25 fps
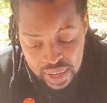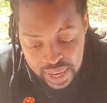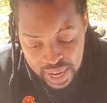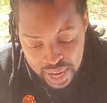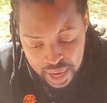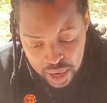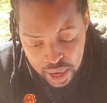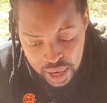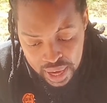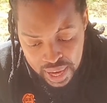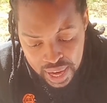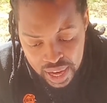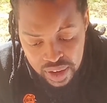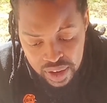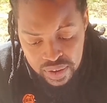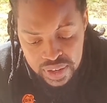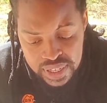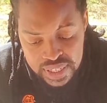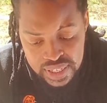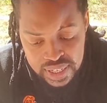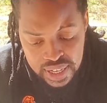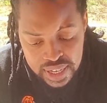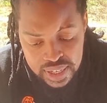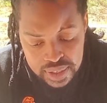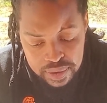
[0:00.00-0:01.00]
Harry
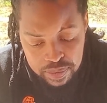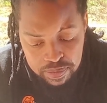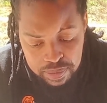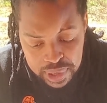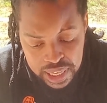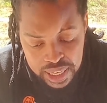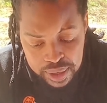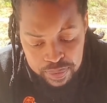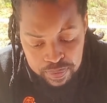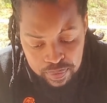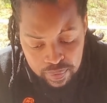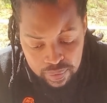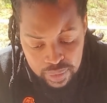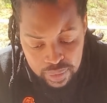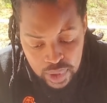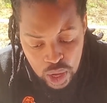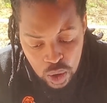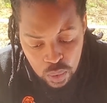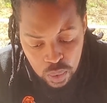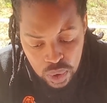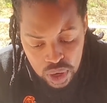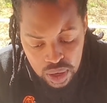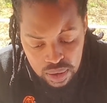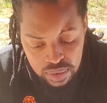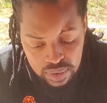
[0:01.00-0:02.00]
says, me,
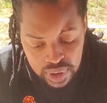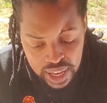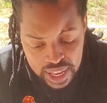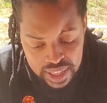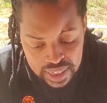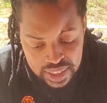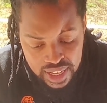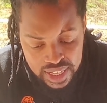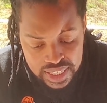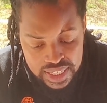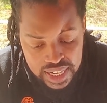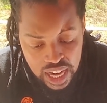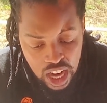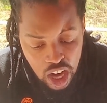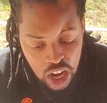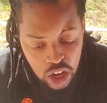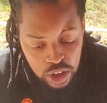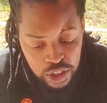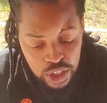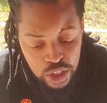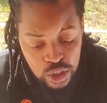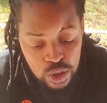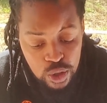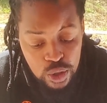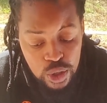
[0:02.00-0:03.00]
well, and that's how
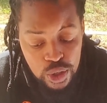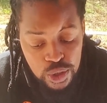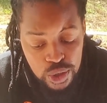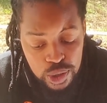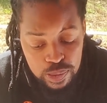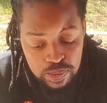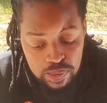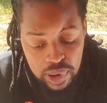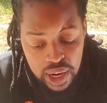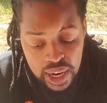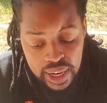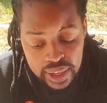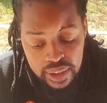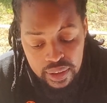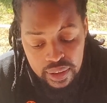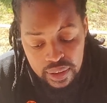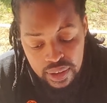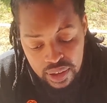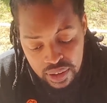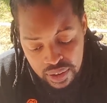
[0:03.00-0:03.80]
you knew you should buy.